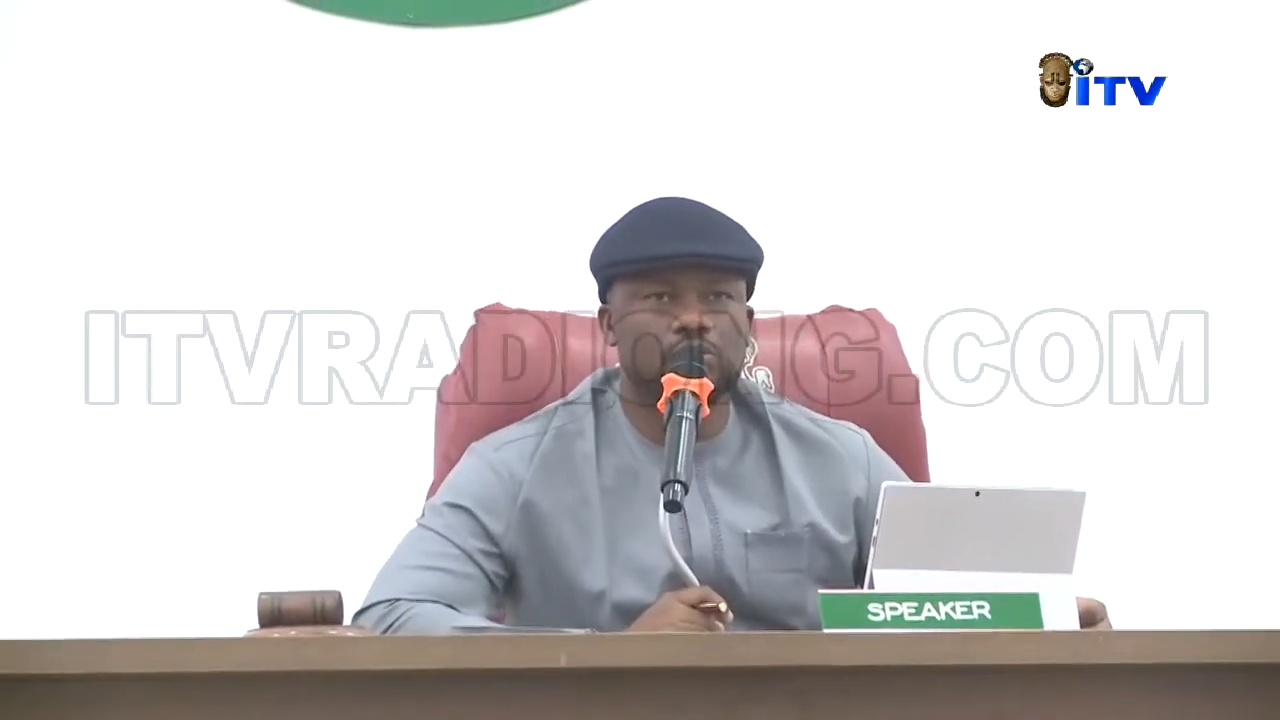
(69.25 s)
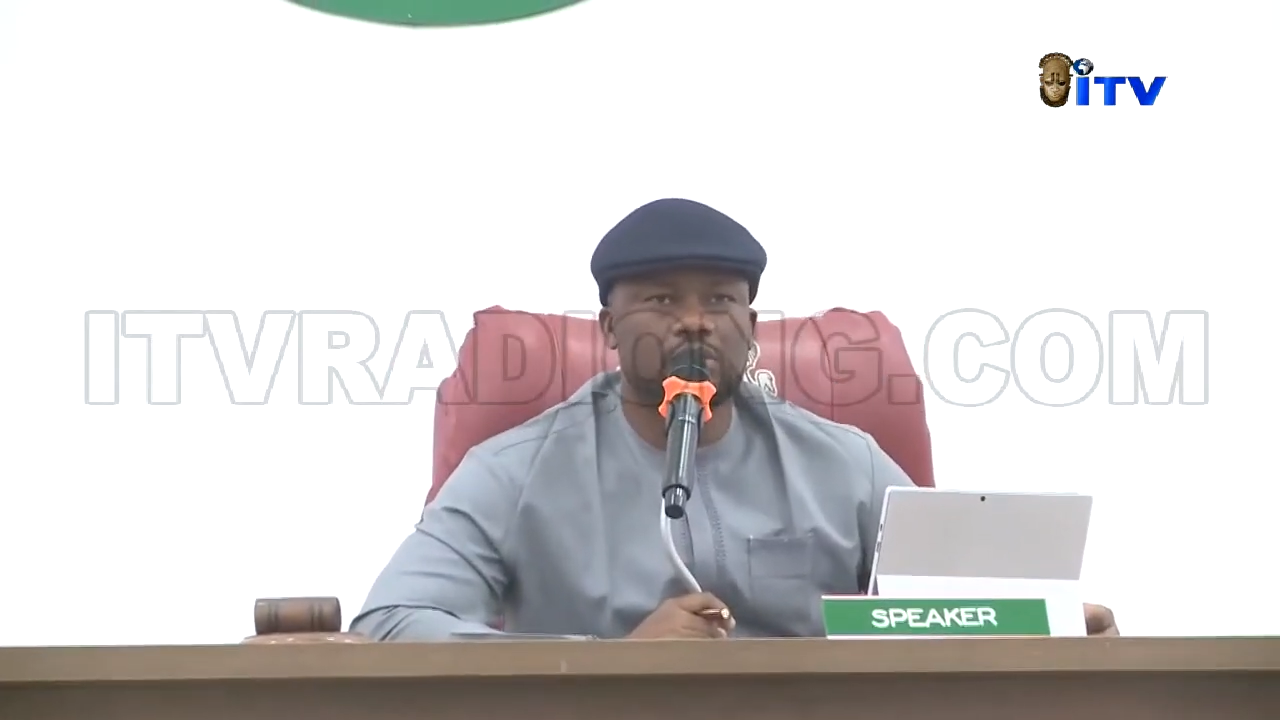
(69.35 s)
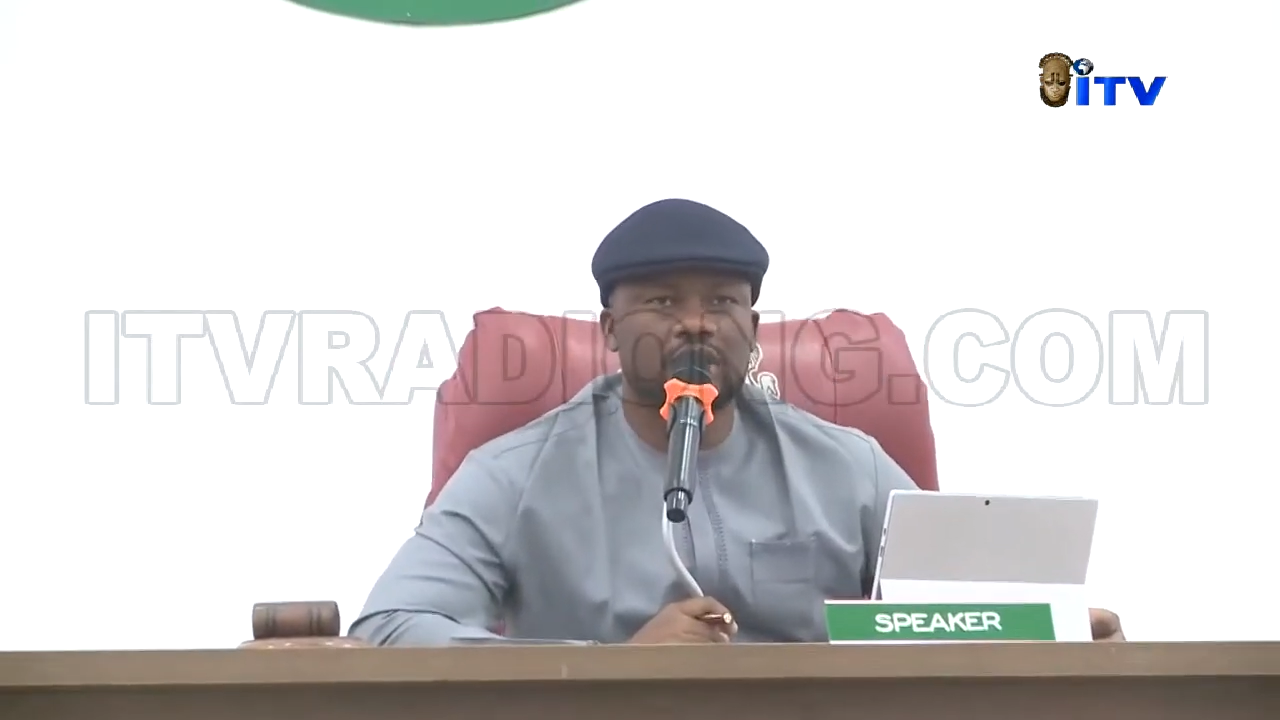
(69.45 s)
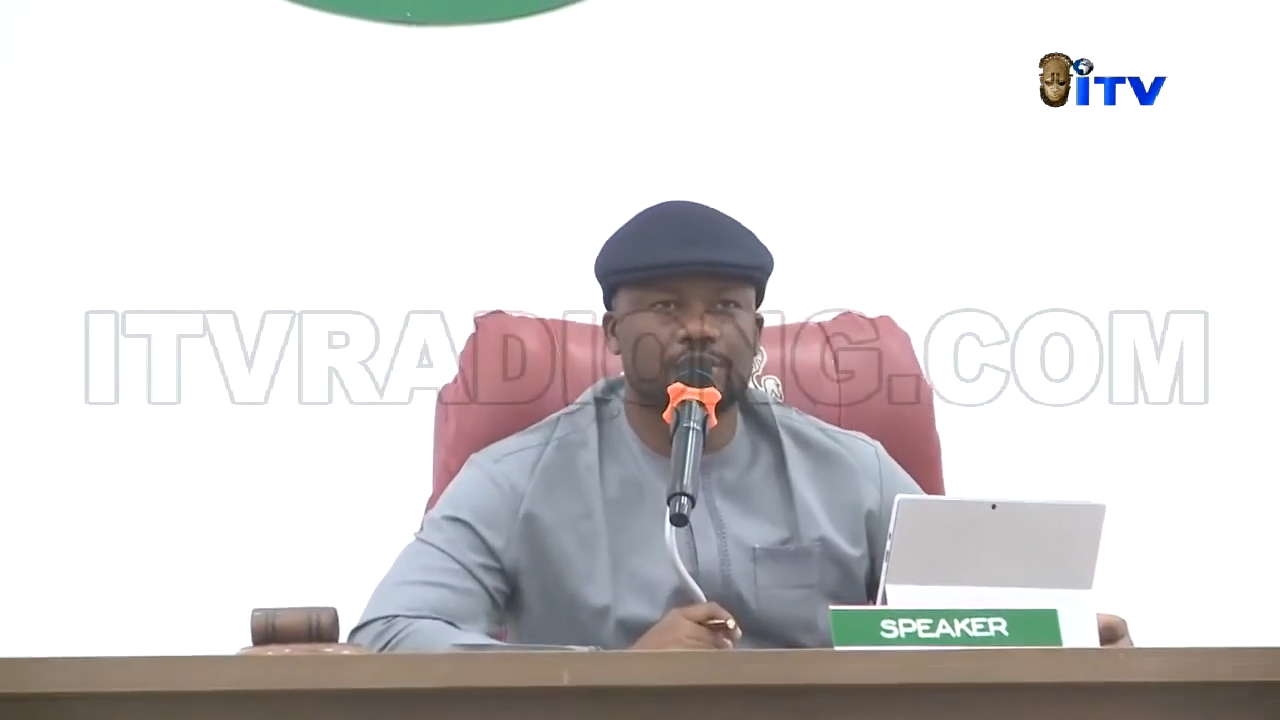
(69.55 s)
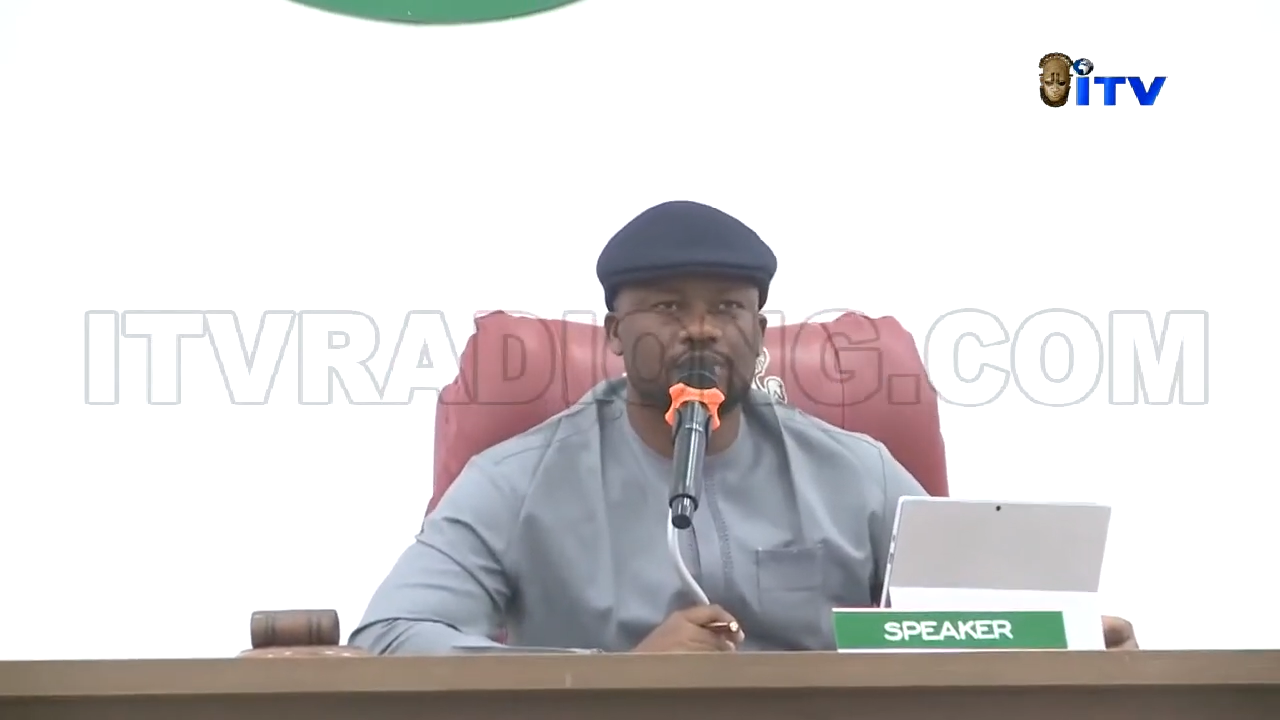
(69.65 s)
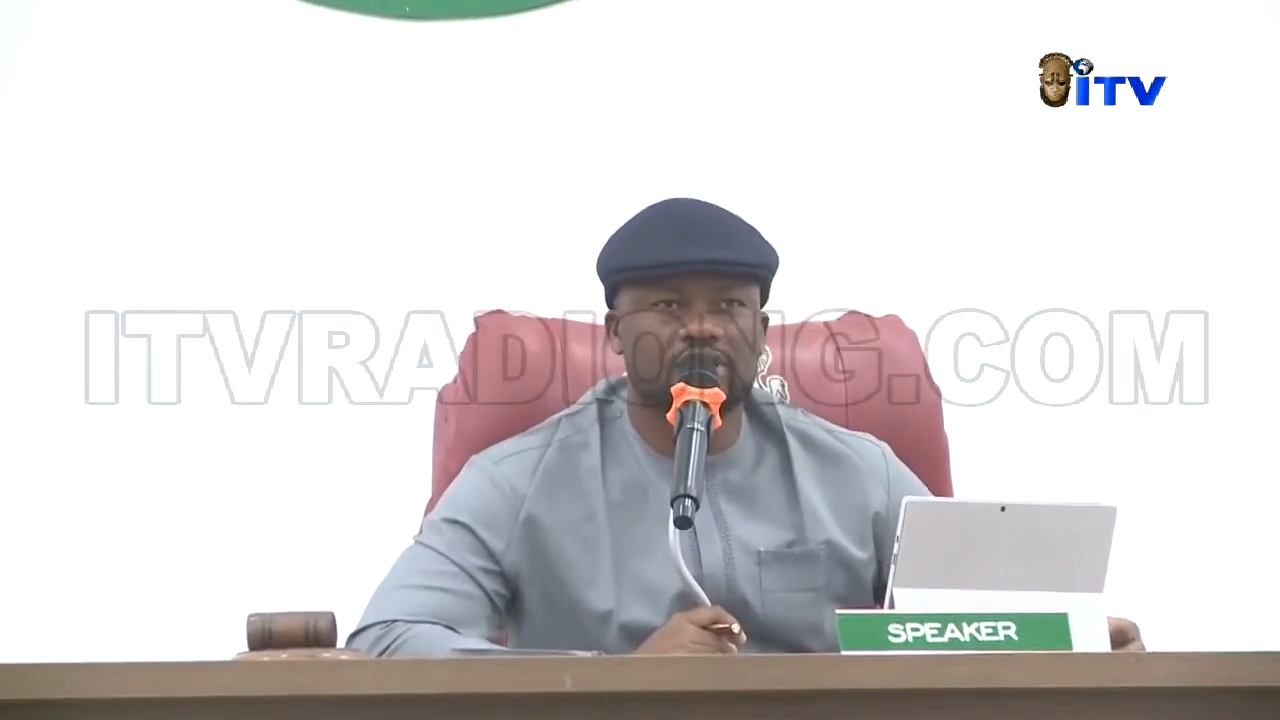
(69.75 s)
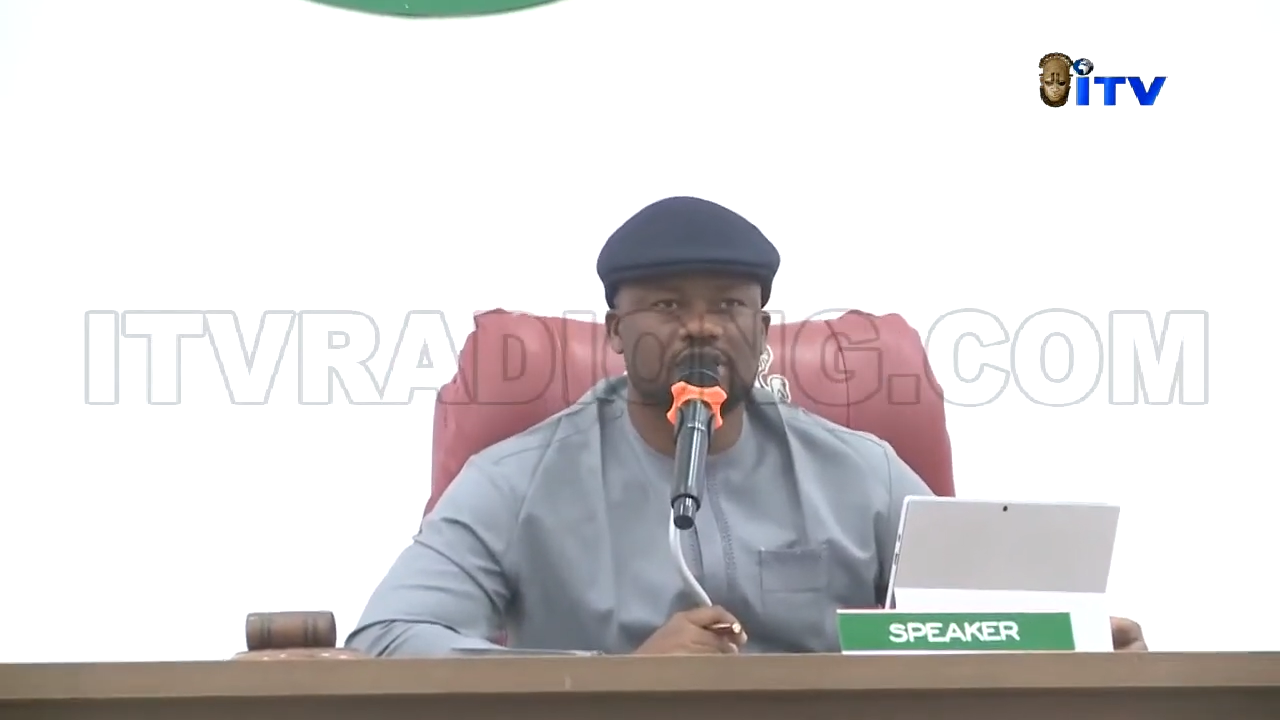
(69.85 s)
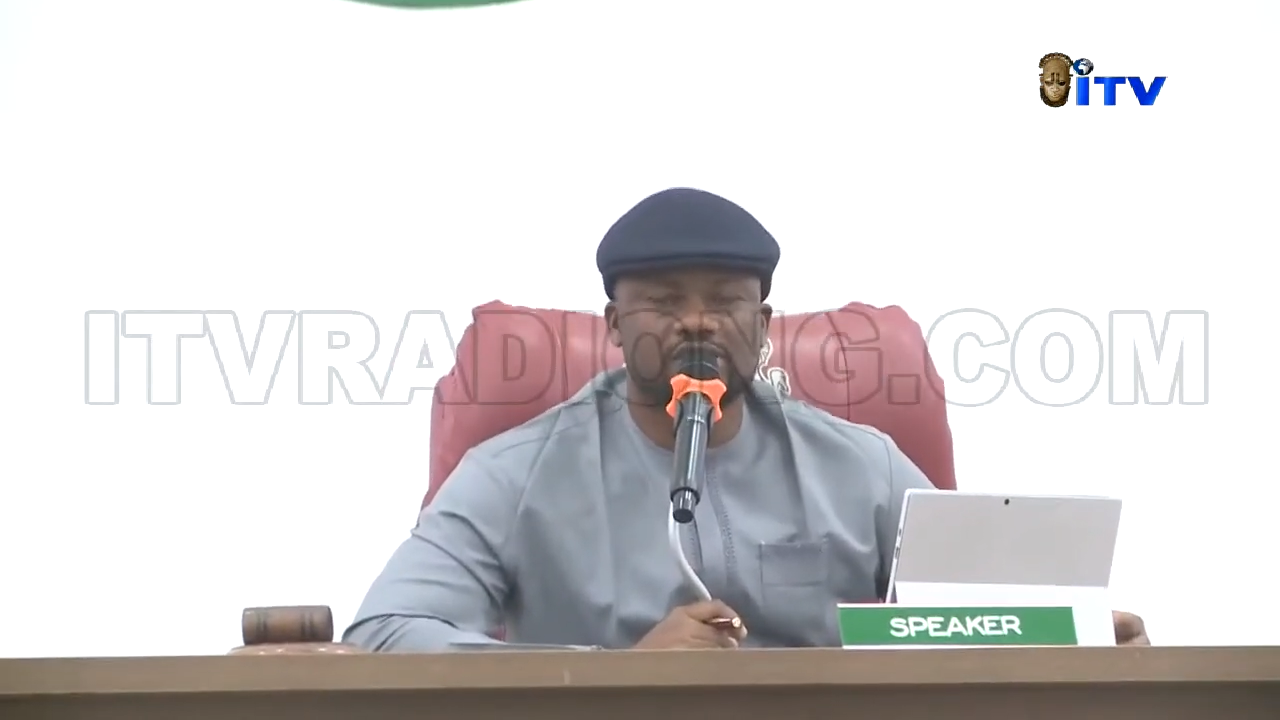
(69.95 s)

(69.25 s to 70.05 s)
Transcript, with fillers: helping the